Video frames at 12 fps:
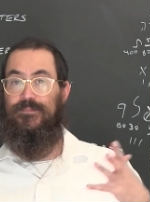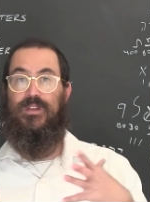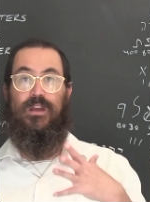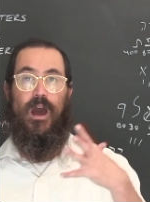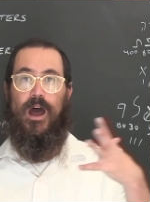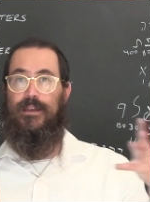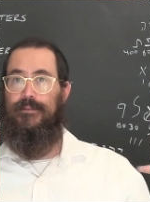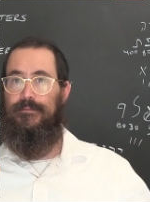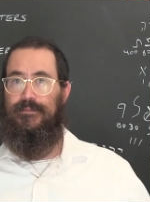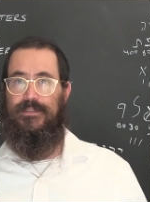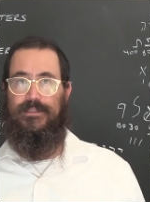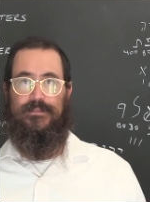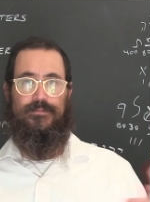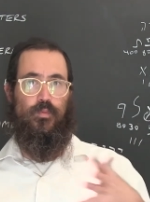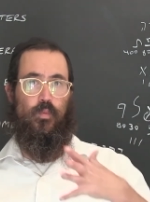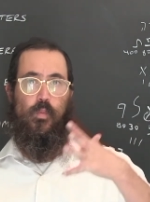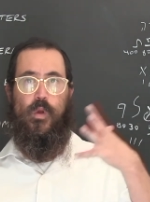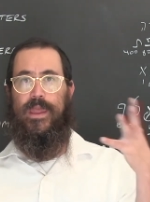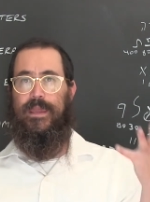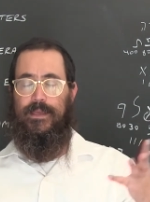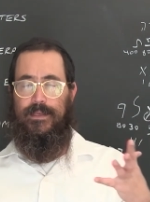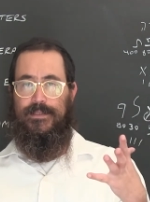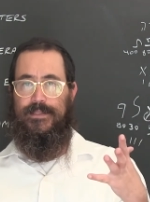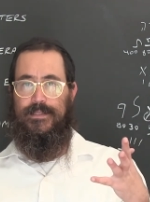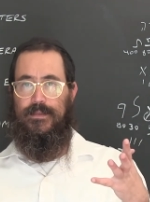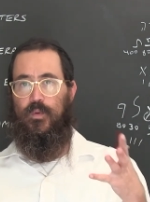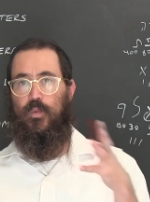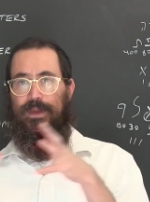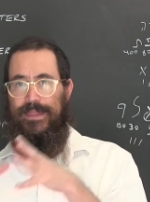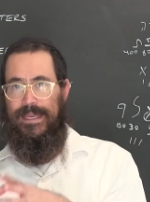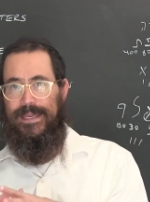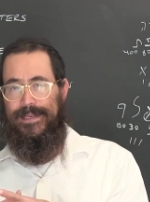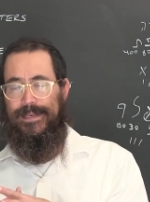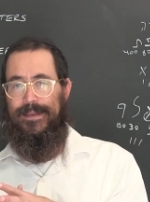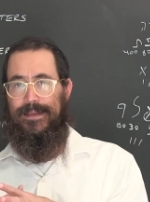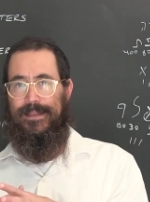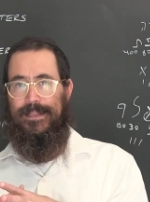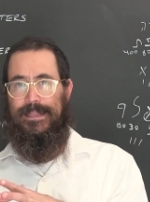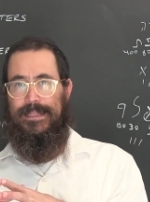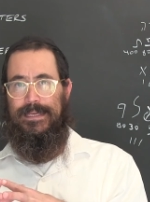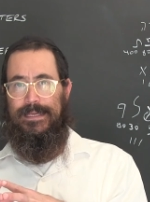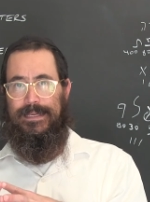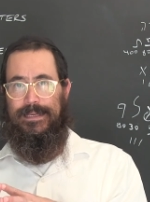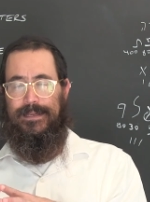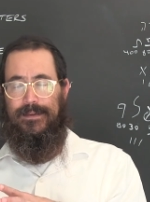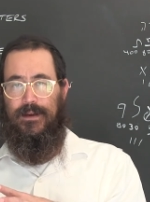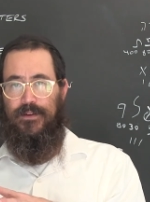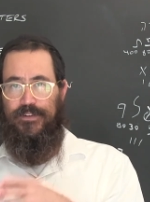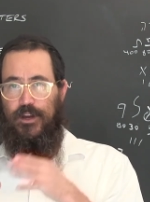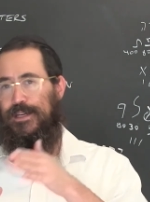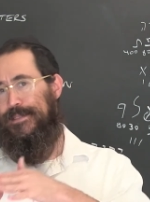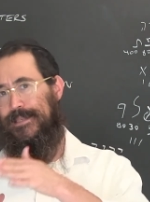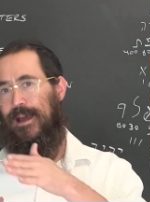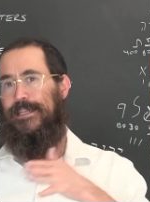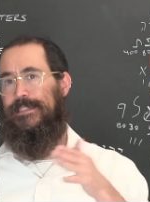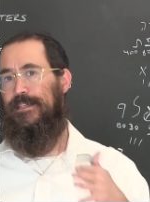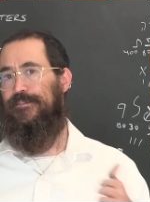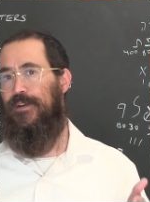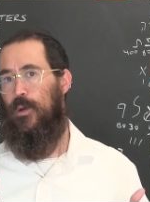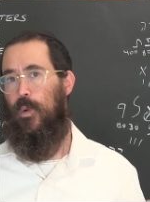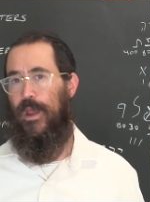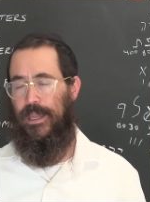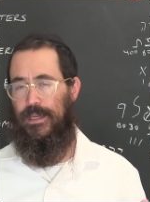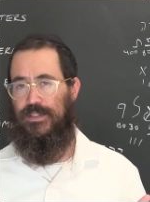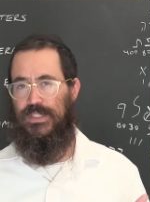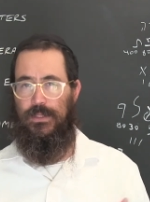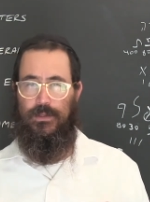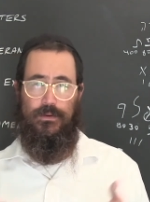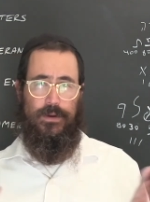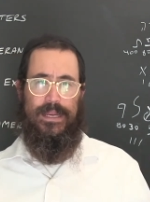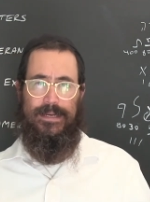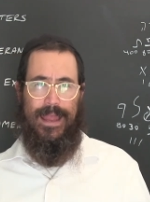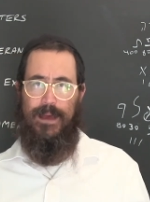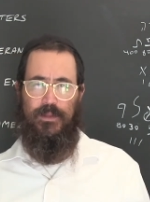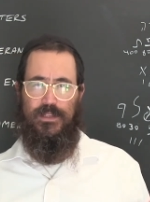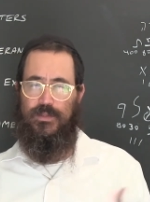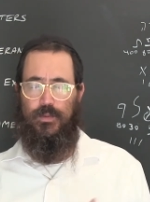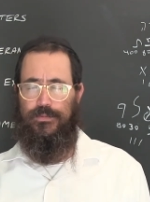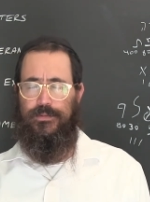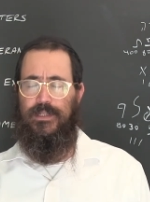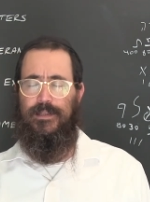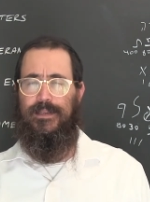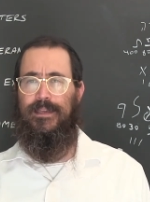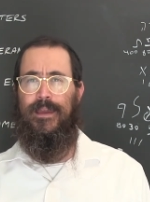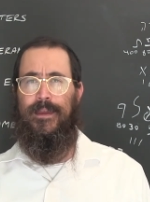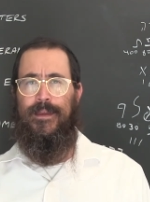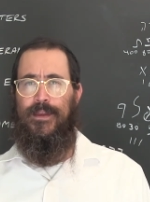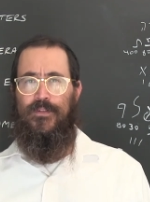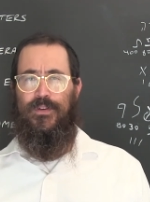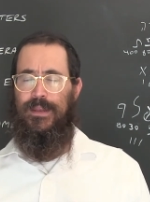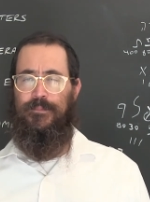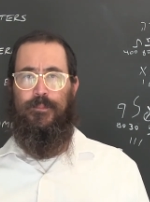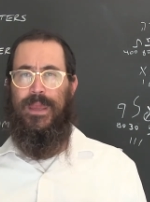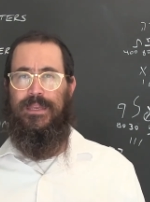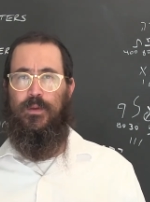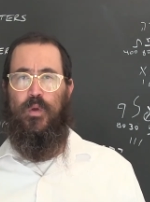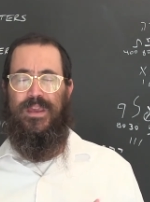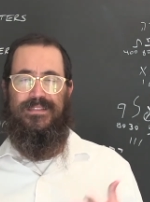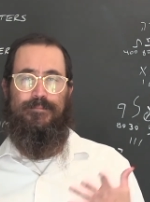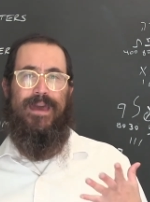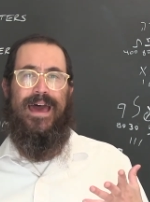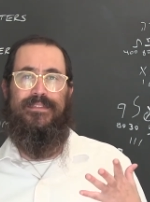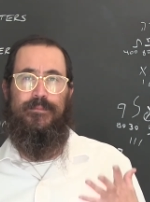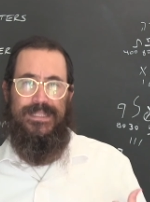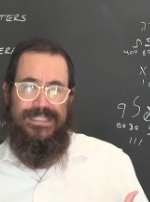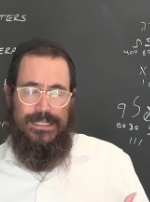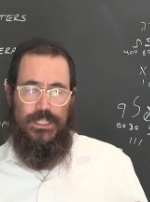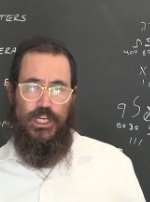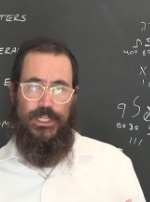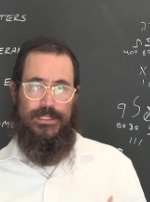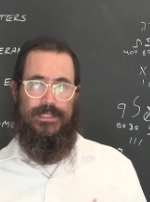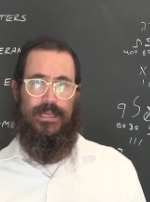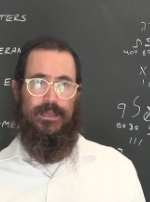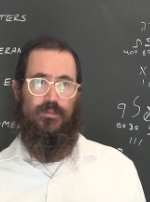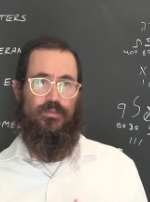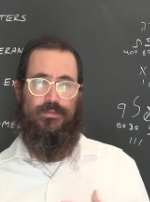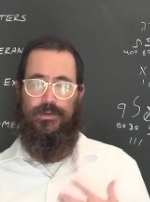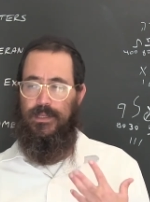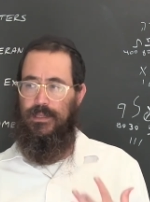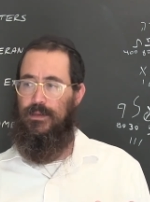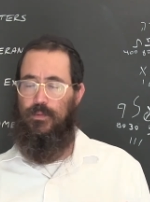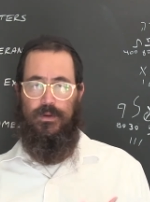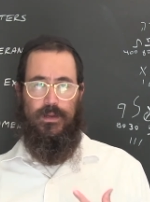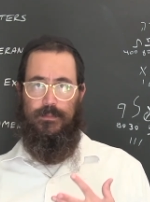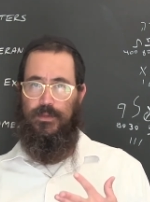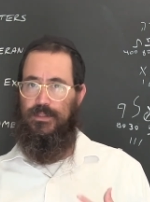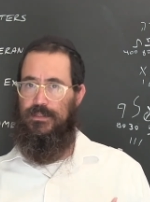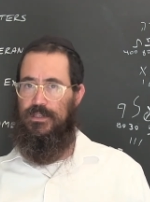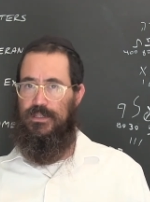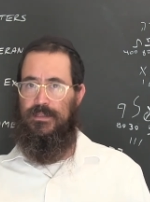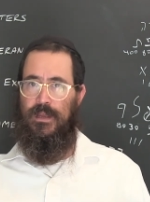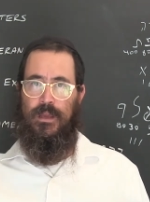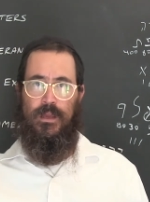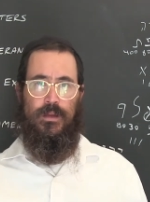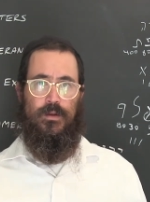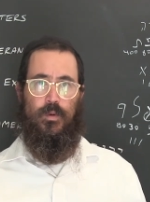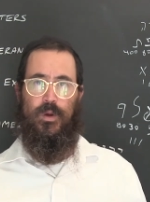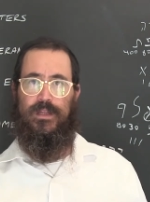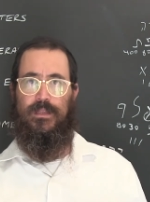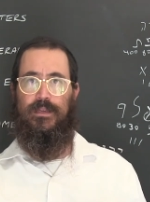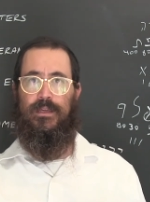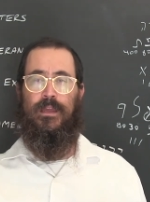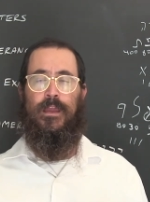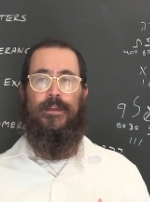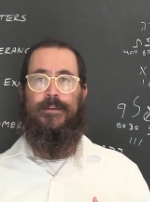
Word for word: God's ways within the a very scientific way. So the great Kabbalists were really, in many ways, mathematicians. They really were able to just quickly